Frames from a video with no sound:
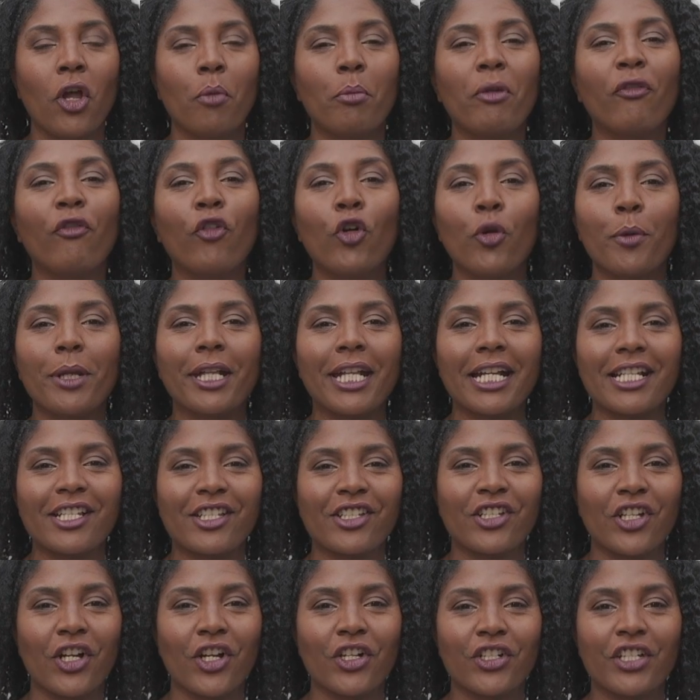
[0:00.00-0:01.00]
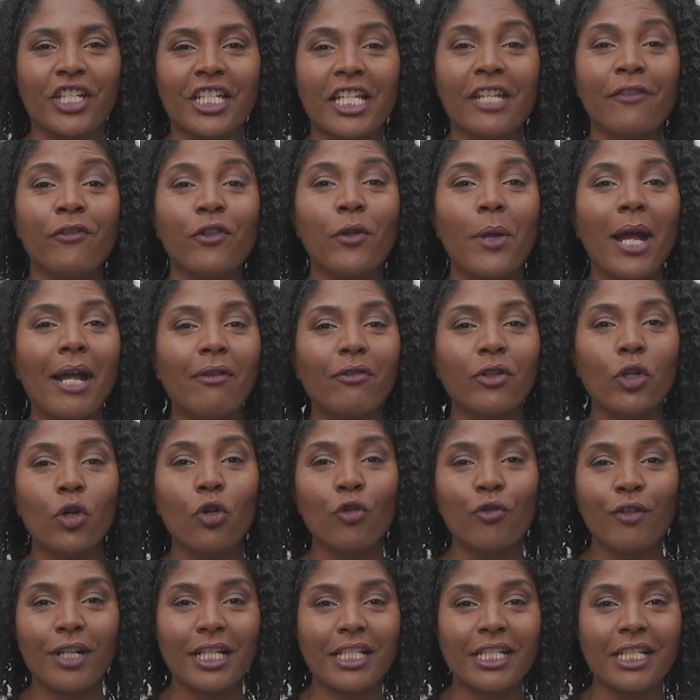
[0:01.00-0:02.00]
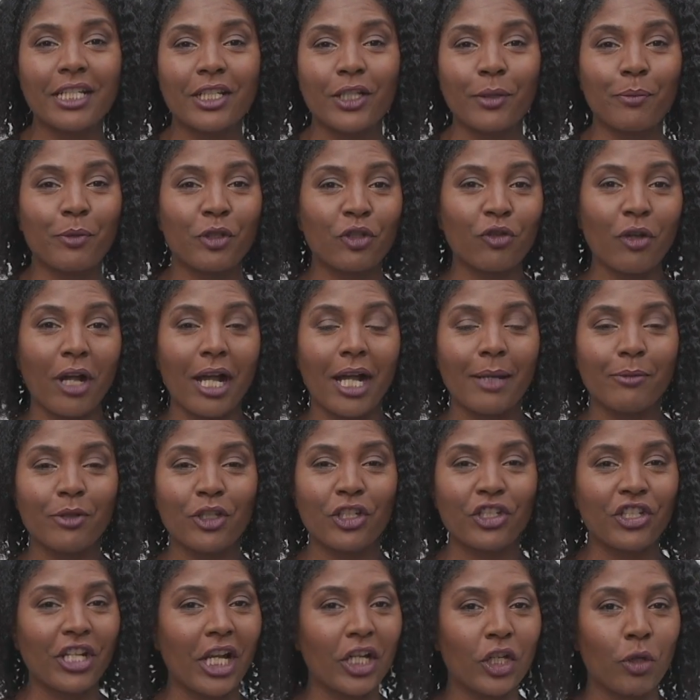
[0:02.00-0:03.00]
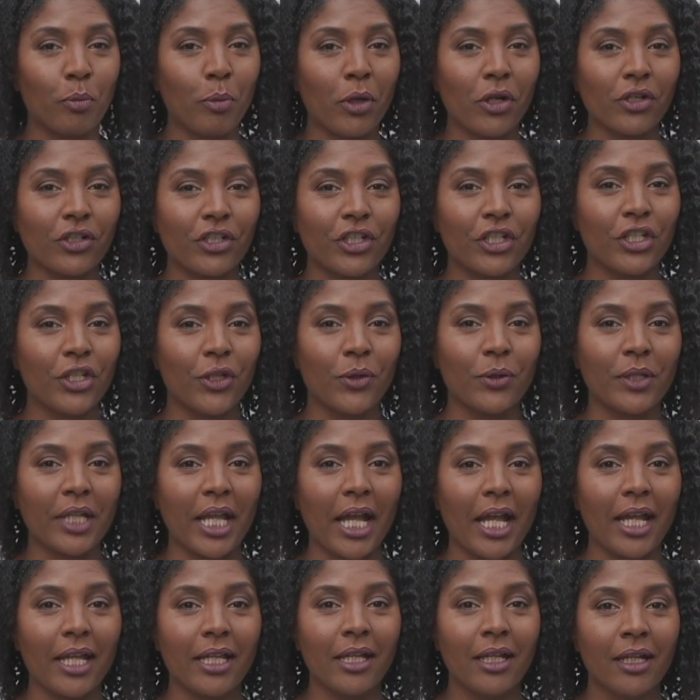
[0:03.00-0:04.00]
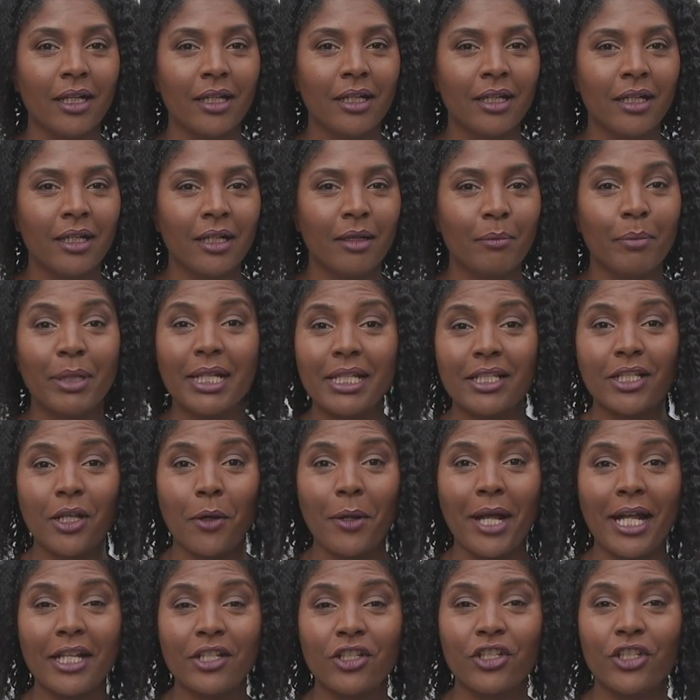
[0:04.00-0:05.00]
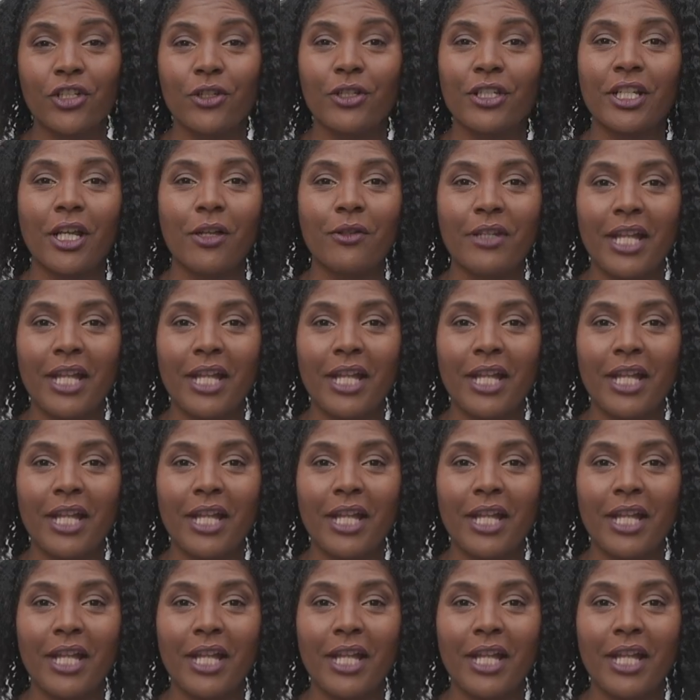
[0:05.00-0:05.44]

Before we get started, if you haven't already subscribed to Shadow Boxing UK, please go ahead and do so